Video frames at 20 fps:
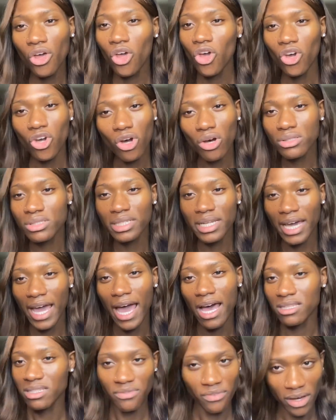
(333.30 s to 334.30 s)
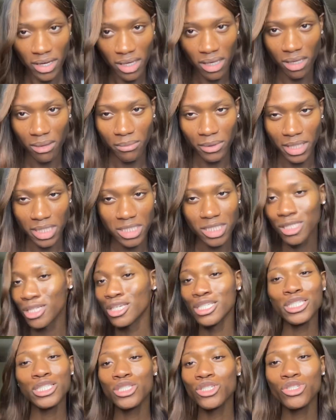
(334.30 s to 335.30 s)
go to nigga house to fuck him, bitch.
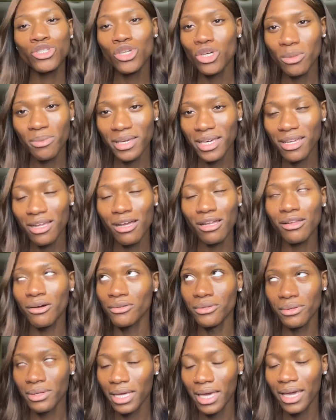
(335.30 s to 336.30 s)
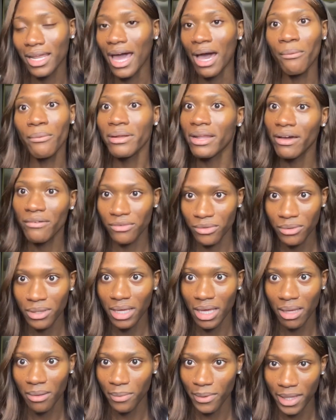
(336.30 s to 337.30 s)
Stupid. Don't do it again. I would never do it
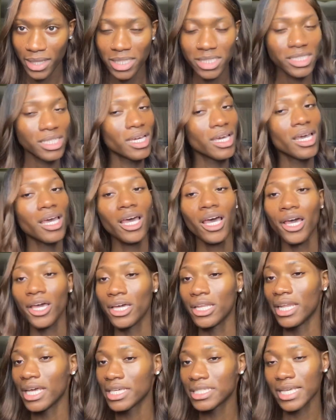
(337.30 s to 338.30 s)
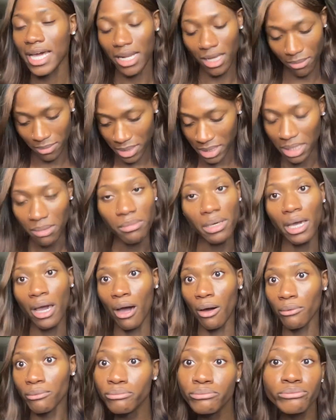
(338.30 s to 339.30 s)
again, bitch. Niggas gotta come see me,
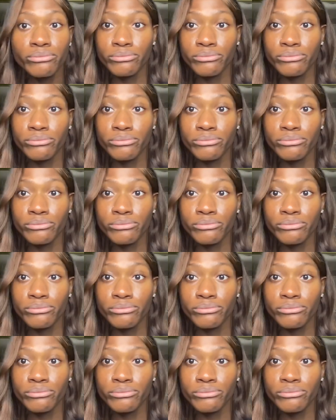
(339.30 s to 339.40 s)
hoe.